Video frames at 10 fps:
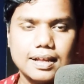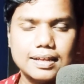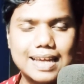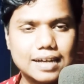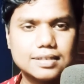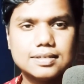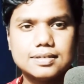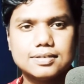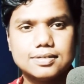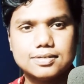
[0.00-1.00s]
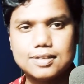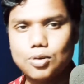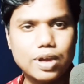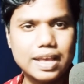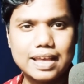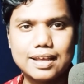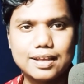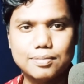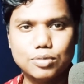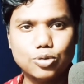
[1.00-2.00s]
that's the way
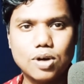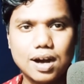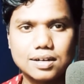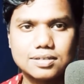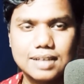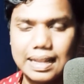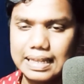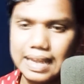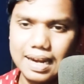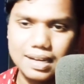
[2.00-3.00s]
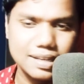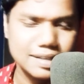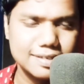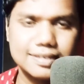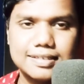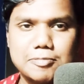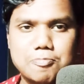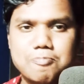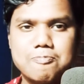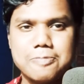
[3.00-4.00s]
Blue Hearts, and that is
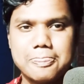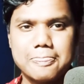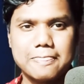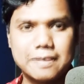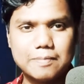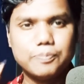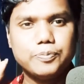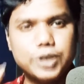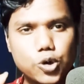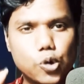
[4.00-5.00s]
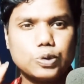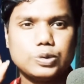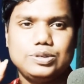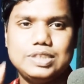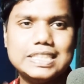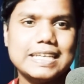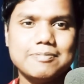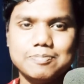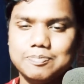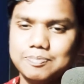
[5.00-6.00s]
pure gem.